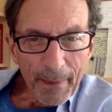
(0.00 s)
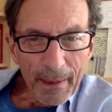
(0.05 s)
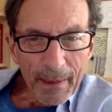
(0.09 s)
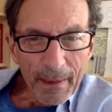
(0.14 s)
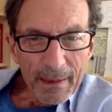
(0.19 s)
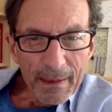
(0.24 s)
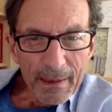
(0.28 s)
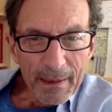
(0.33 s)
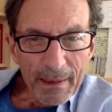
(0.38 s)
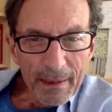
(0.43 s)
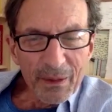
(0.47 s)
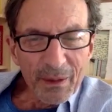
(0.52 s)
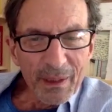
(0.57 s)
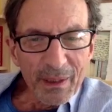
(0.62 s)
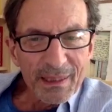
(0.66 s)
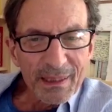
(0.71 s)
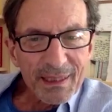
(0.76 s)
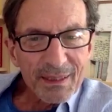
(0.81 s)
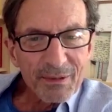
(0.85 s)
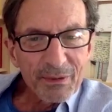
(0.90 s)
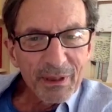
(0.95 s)
so
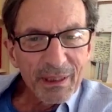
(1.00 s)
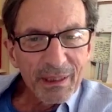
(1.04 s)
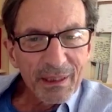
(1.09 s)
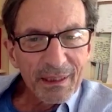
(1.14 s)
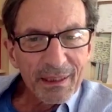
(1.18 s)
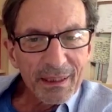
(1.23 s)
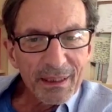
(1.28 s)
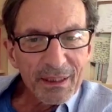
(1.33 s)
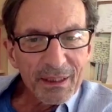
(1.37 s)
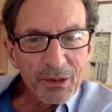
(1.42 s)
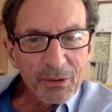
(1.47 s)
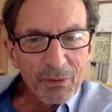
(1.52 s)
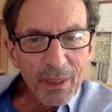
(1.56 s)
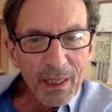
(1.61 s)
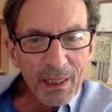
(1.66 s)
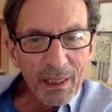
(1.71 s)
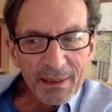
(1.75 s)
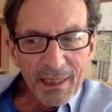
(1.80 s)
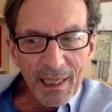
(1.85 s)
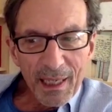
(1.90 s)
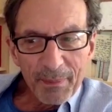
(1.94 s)
it's really a
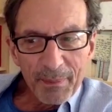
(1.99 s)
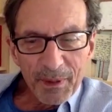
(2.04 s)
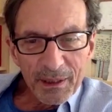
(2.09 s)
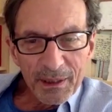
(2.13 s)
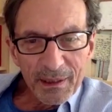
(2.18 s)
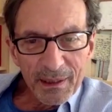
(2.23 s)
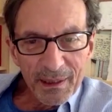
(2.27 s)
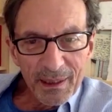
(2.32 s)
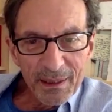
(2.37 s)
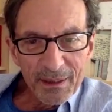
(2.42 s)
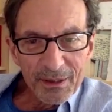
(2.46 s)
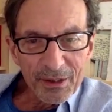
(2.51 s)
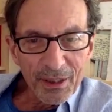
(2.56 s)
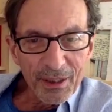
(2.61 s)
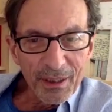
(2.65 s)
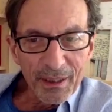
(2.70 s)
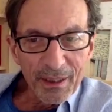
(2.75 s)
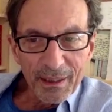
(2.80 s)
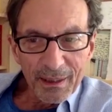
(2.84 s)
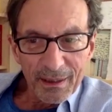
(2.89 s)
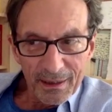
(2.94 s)
direct
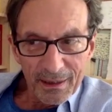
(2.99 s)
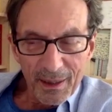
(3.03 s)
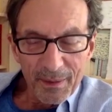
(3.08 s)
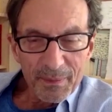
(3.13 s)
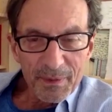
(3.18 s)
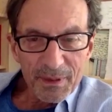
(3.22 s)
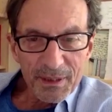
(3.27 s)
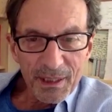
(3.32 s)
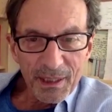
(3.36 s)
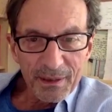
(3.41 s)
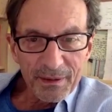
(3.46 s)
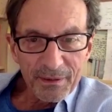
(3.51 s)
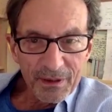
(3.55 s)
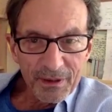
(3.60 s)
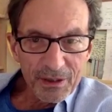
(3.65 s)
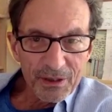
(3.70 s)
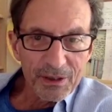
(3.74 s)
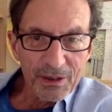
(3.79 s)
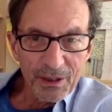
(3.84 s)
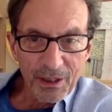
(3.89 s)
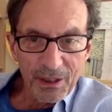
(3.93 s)
application, and it comes out of
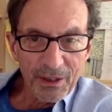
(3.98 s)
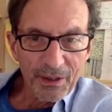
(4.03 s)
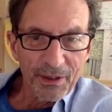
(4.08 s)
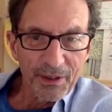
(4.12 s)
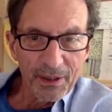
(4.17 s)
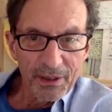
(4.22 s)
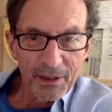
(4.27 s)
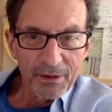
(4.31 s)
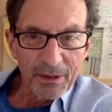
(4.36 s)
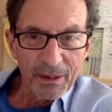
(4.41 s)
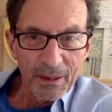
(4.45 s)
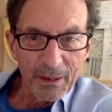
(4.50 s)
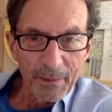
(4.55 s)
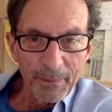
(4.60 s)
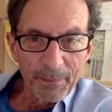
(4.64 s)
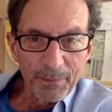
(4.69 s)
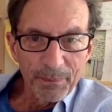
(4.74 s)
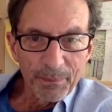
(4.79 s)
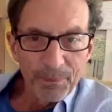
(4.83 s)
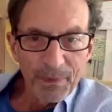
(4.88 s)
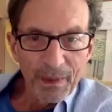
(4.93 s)
Gestalt theory
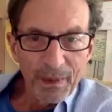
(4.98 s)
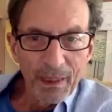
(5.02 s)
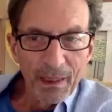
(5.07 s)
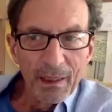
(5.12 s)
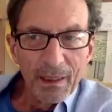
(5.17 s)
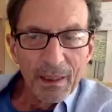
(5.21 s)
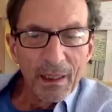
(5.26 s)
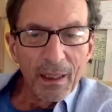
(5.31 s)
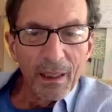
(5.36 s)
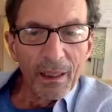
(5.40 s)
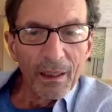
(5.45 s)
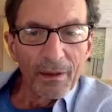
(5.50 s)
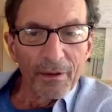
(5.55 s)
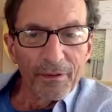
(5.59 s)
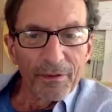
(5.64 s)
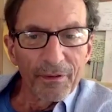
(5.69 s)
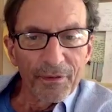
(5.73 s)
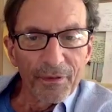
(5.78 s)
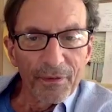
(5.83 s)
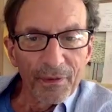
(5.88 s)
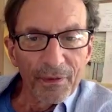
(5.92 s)
of
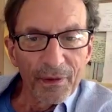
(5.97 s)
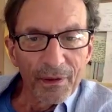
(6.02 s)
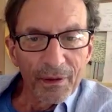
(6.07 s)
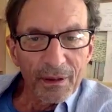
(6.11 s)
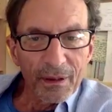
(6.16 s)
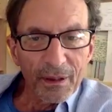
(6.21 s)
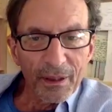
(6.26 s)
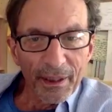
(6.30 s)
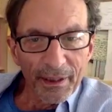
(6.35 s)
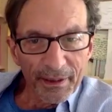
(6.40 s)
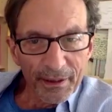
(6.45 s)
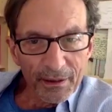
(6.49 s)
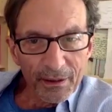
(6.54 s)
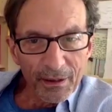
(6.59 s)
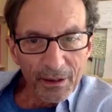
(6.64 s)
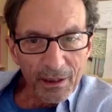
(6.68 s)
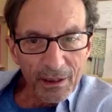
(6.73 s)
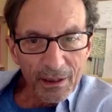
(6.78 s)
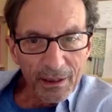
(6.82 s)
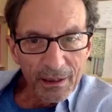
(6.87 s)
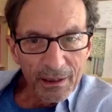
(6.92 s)

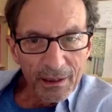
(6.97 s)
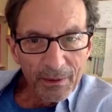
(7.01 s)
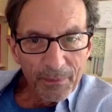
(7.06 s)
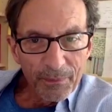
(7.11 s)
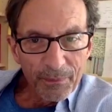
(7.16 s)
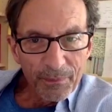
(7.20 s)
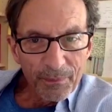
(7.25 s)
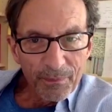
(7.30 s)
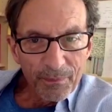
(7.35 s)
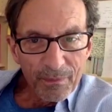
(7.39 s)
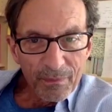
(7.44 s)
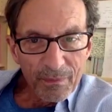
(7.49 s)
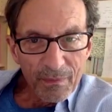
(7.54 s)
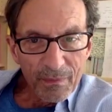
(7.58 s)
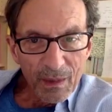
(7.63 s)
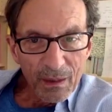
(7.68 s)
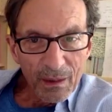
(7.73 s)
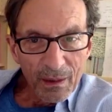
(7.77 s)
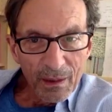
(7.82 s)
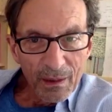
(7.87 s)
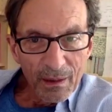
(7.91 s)
clinical
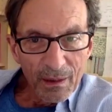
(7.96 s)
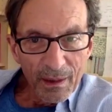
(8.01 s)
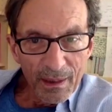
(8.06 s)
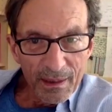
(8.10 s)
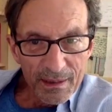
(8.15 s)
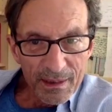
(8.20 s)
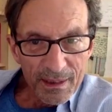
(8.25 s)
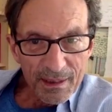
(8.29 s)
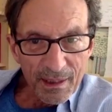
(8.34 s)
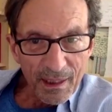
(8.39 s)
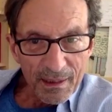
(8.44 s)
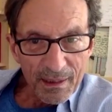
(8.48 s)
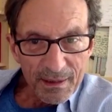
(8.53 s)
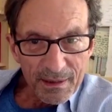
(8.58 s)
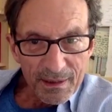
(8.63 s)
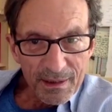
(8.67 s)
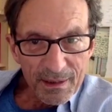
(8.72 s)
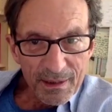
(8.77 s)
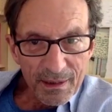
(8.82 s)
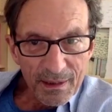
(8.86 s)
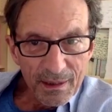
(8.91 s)

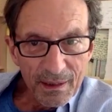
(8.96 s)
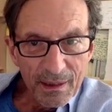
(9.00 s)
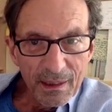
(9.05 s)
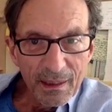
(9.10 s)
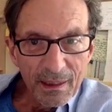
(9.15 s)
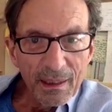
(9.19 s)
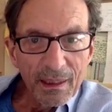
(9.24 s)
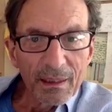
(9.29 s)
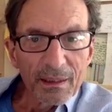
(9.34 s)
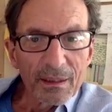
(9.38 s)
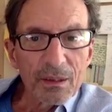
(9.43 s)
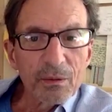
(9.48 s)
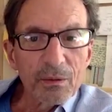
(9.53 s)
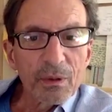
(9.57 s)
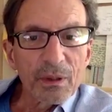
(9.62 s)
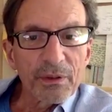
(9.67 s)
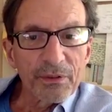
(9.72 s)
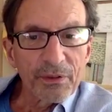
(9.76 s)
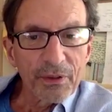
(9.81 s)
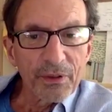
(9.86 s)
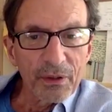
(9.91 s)
insights to a
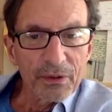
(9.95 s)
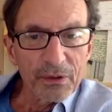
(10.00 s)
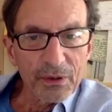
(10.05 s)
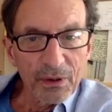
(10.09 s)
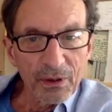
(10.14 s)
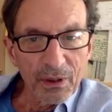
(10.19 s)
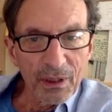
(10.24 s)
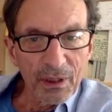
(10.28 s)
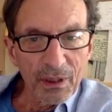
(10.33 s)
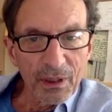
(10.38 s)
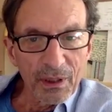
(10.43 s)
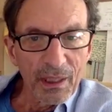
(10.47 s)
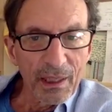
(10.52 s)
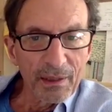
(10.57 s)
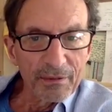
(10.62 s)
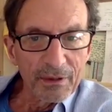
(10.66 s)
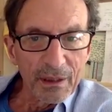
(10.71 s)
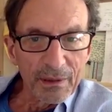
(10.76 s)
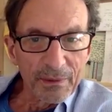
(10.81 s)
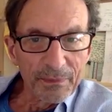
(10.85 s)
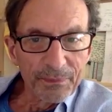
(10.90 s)
social
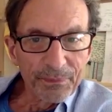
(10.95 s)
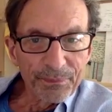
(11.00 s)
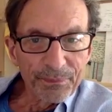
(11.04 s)
level.